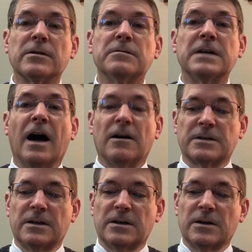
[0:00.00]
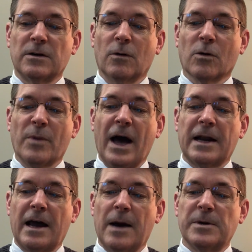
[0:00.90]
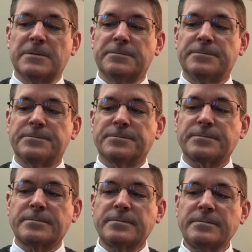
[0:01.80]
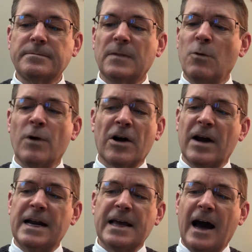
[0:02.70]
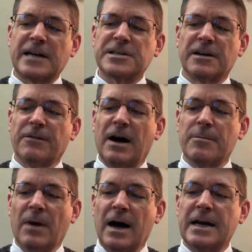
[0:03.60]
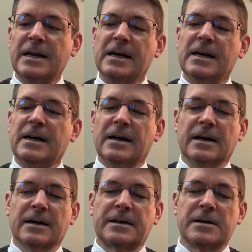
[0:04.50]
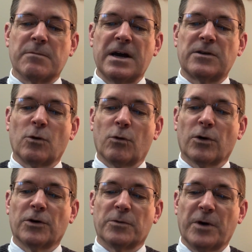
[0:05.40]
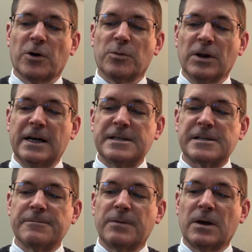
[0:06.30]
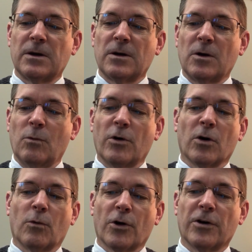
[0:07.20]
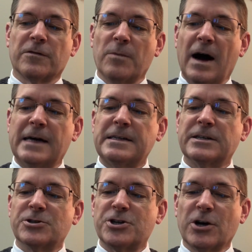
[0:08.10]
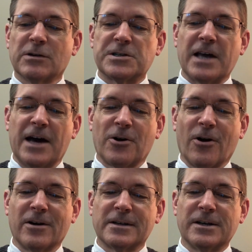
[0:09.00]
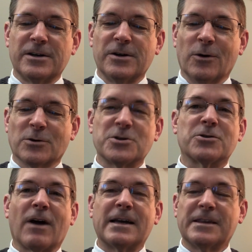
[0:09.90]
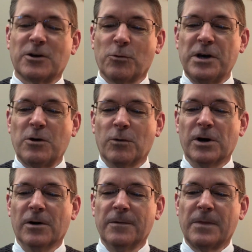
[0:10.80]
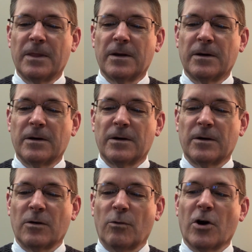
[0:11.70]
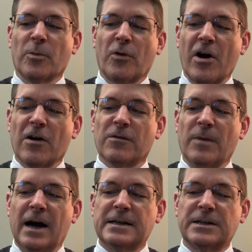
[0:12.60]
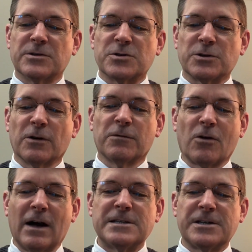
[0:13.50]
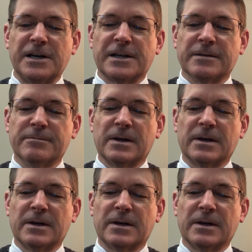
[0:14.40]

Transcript: of doubt or bad habit. Where any action of mine can make the world a better place, where a word of mine can cheer a sad heart or strengthen a weak will, where a prayer of mine can serve Christ's kingdom,